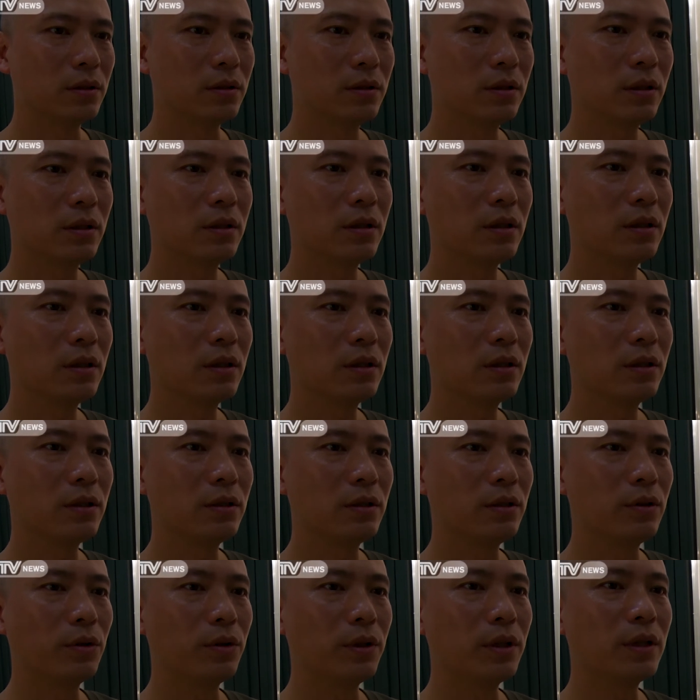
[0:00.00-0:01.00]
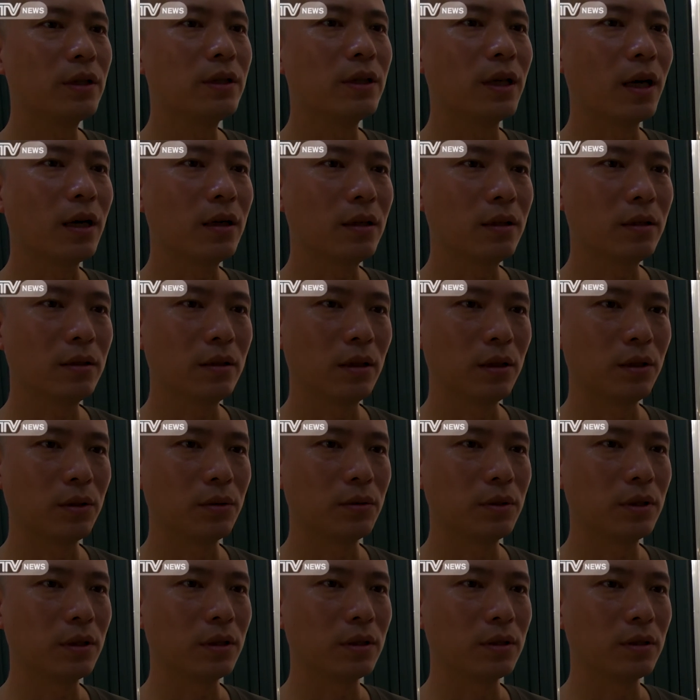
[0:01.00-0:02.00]
It's not only gates which
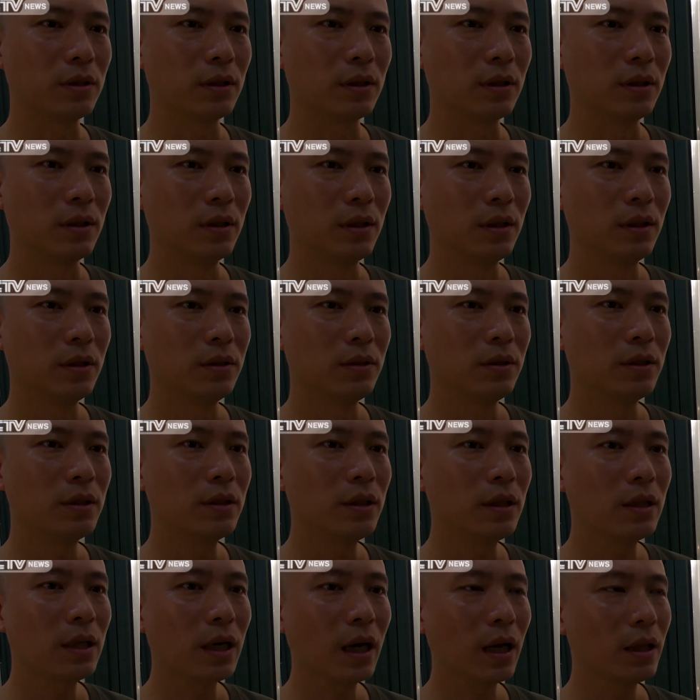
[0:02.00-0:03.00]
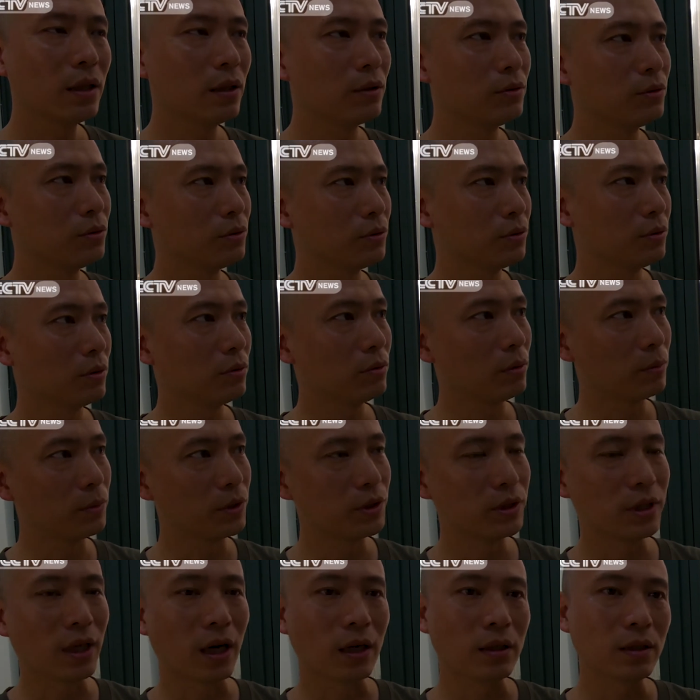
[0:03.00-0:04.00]
protect our staff and which separates
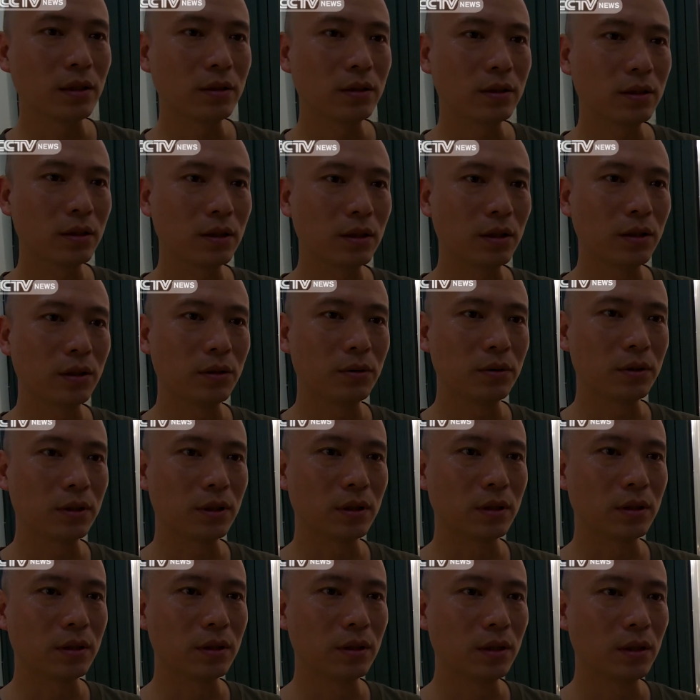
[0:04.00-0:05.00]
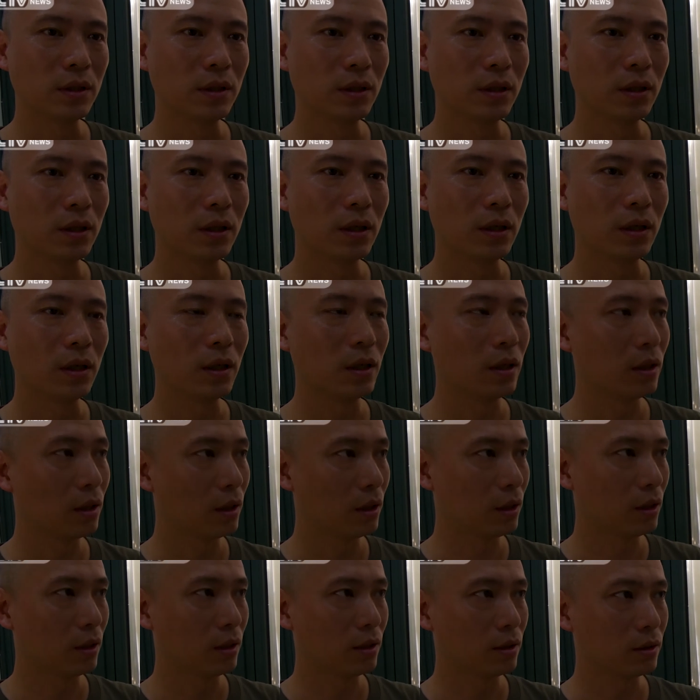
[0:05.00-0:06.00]
our staff from patients. We have to
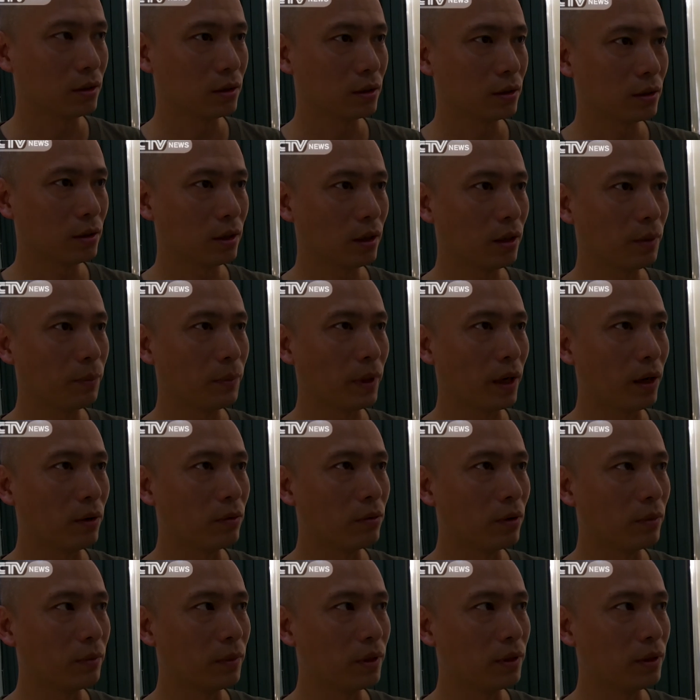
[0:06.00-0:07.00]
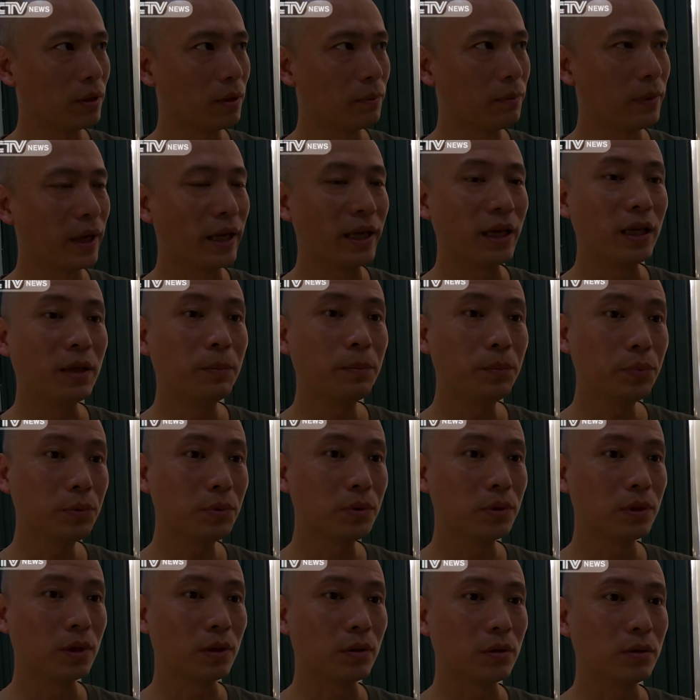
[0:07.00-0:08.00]
follow all the steps with the clothes and how to
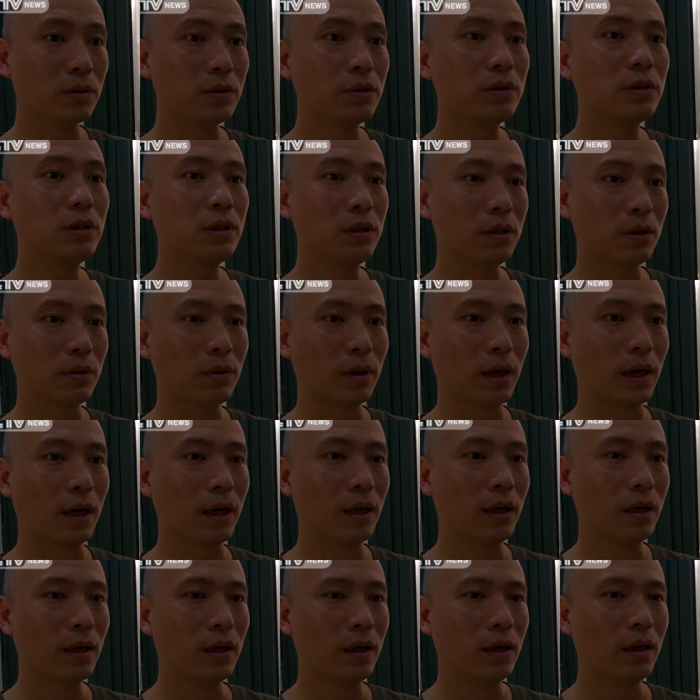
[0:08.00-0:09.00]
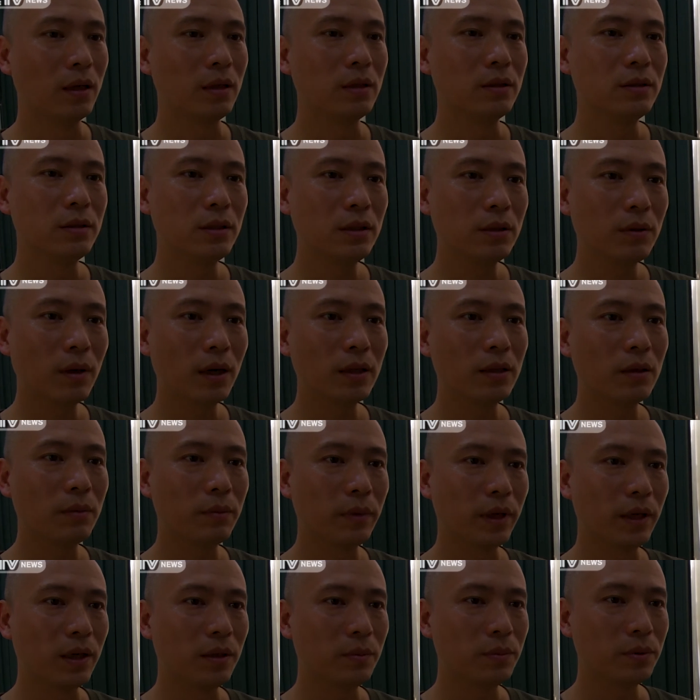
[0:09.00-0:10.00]
undress safely. All the
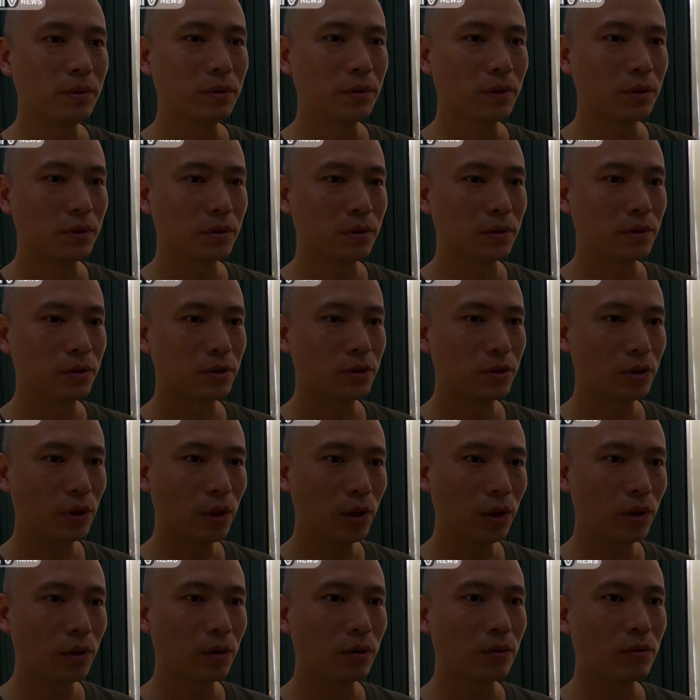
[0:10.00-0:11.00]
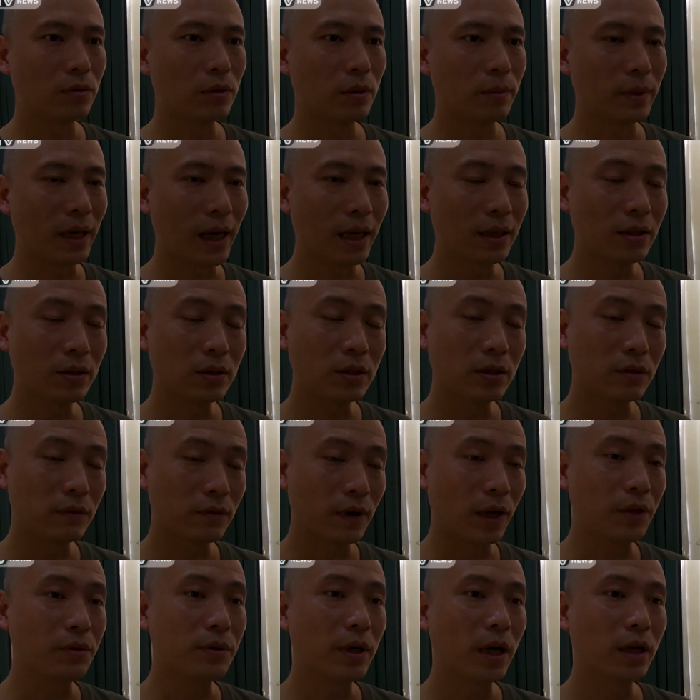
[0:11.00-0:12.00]
procedures have to be strictly obeyed,
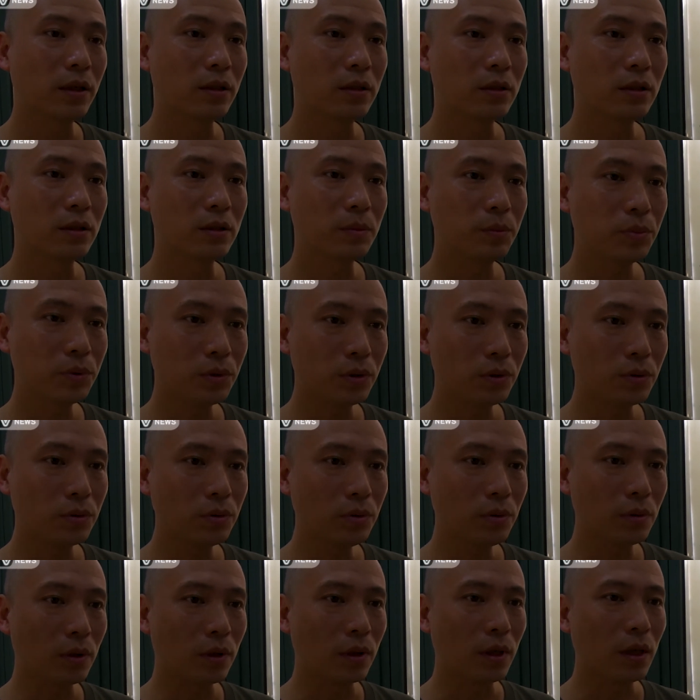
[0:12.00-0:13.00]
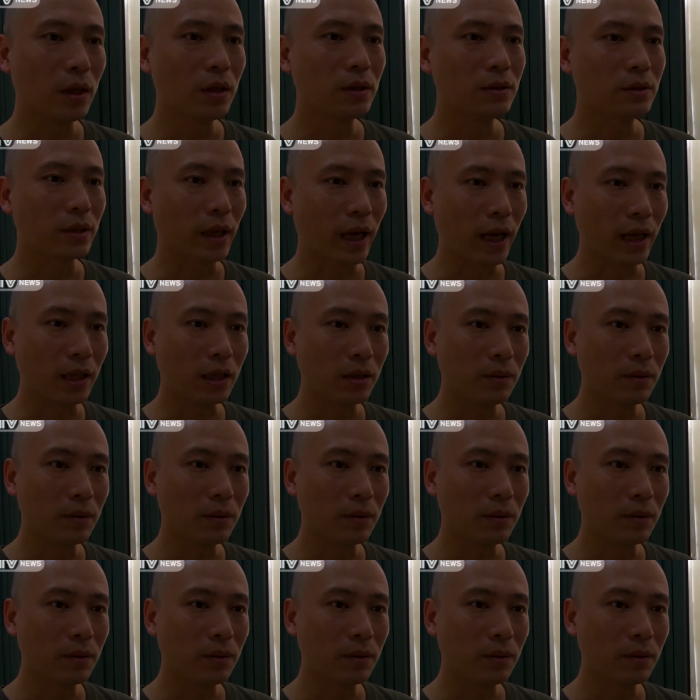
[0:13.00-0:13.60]
and we have to make sure the gates are shut,